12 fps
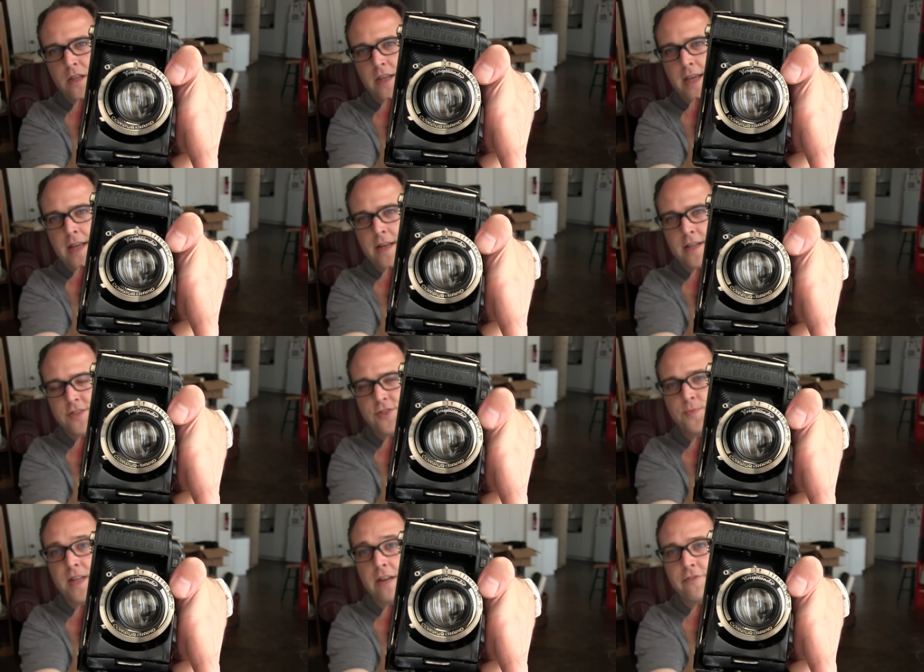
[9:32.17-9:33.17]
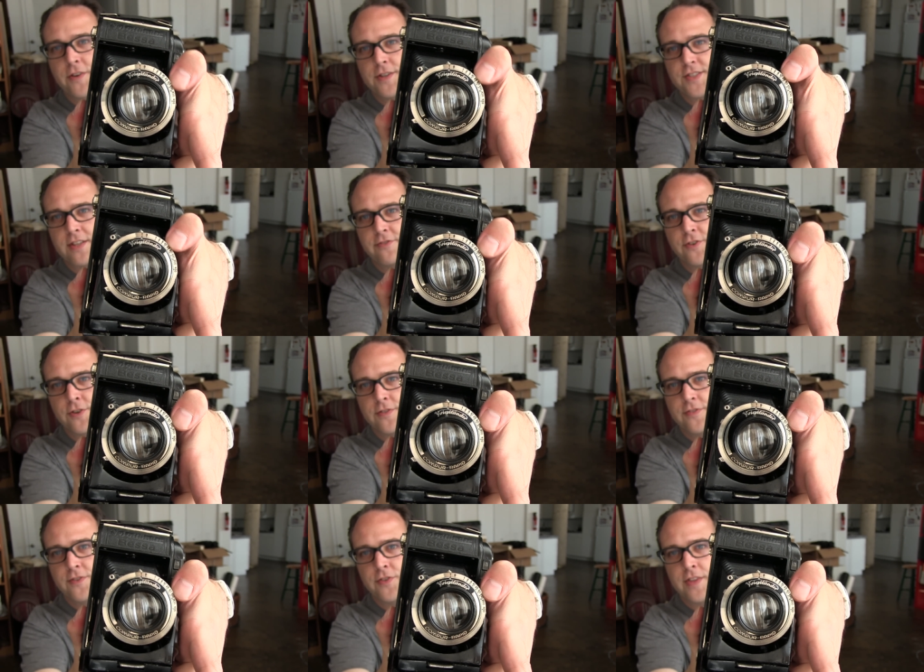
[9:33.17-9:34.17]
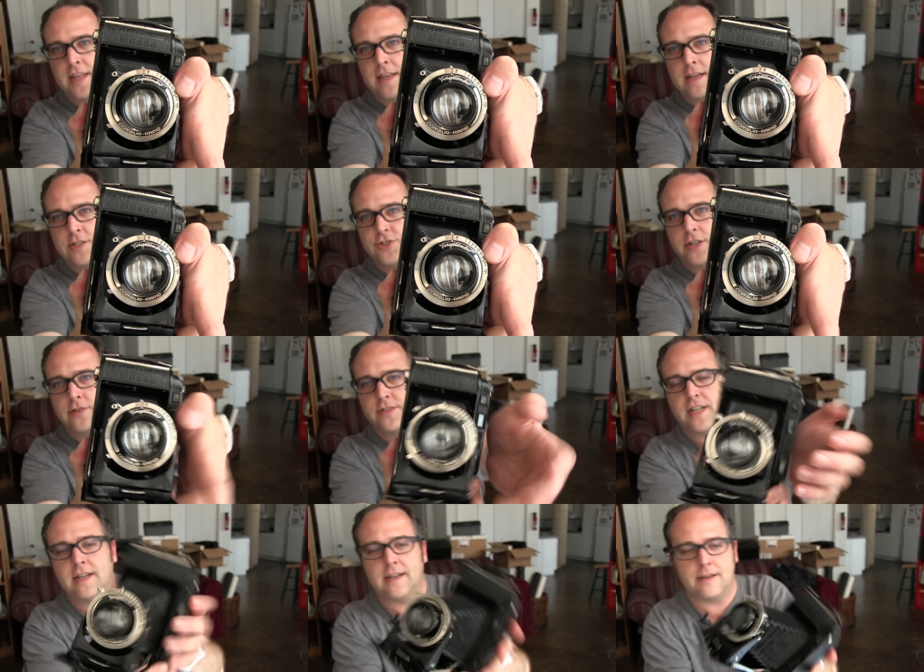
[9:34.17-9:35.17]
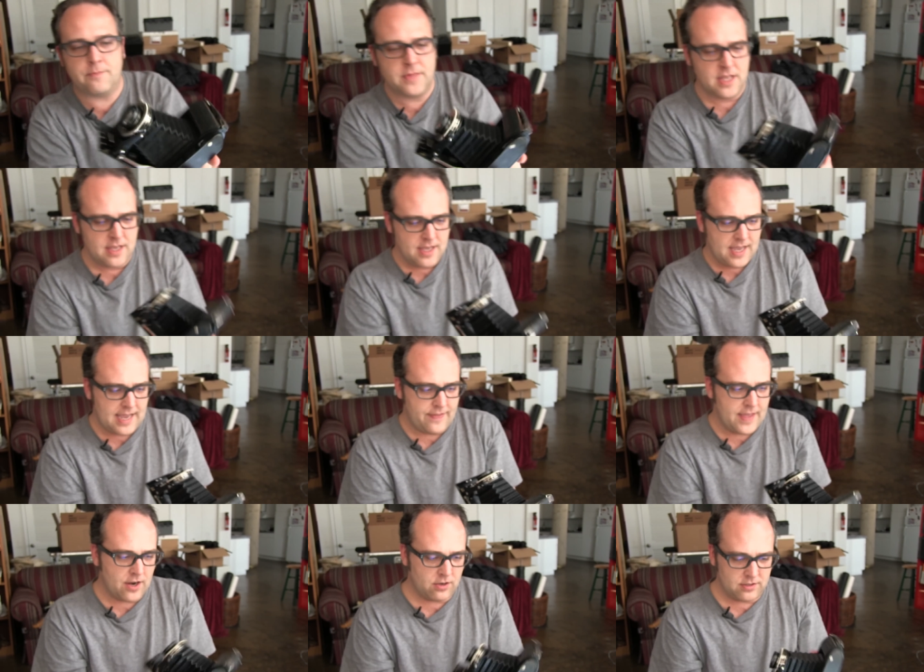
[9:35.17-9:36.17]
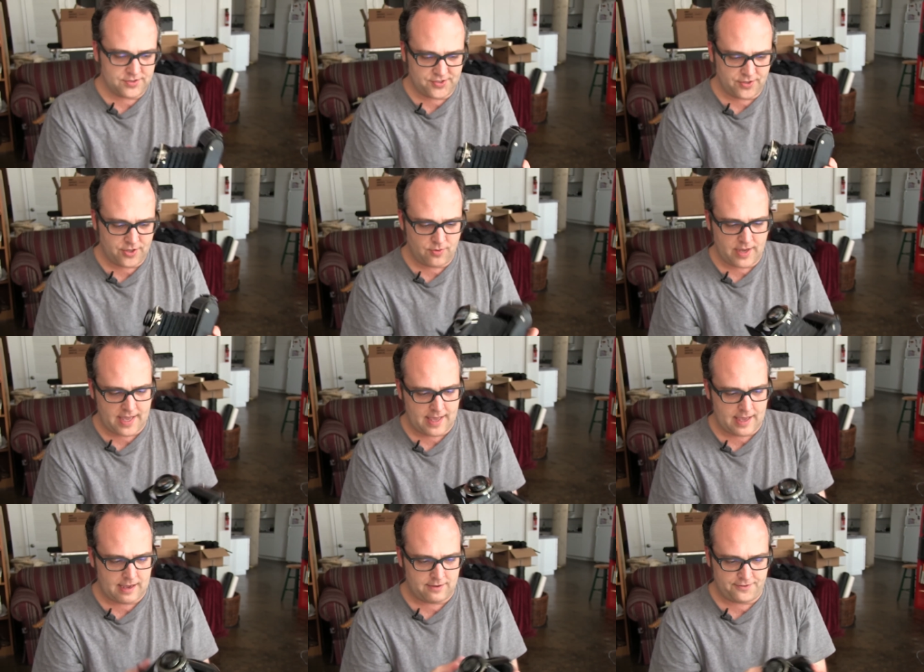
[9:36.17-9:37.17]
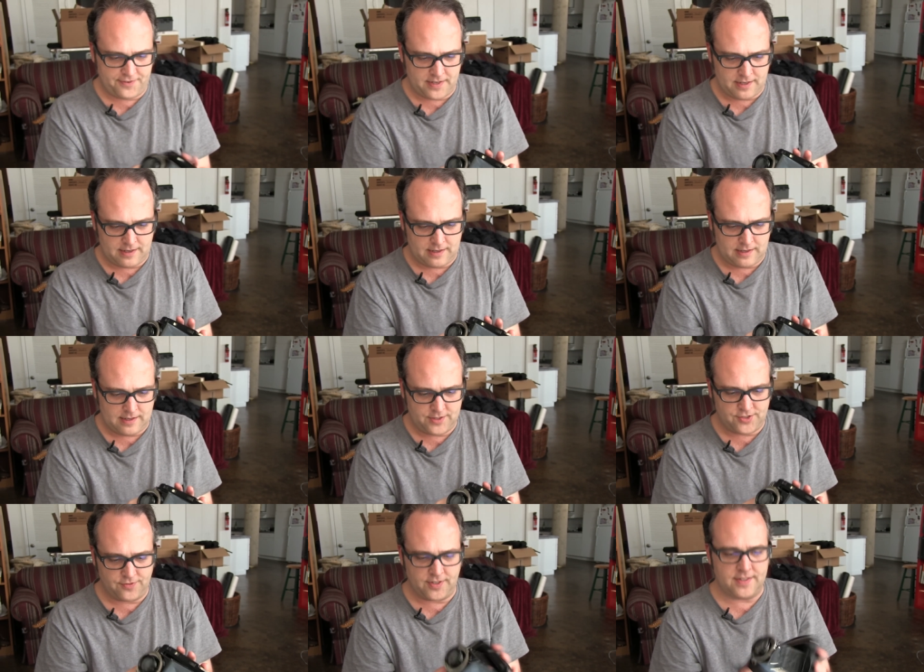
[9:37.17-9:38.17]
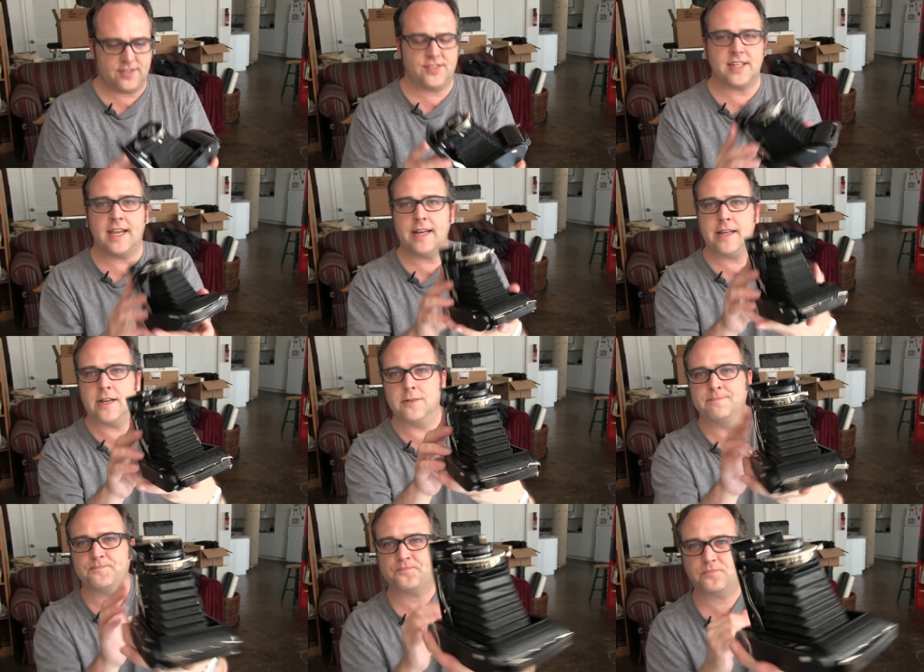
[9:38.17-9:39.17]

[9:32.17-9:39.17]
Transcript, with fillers: And uh, excuse me, not focusing, for, for the uh, shutter time. And then also you have, uh, it's over on the side here.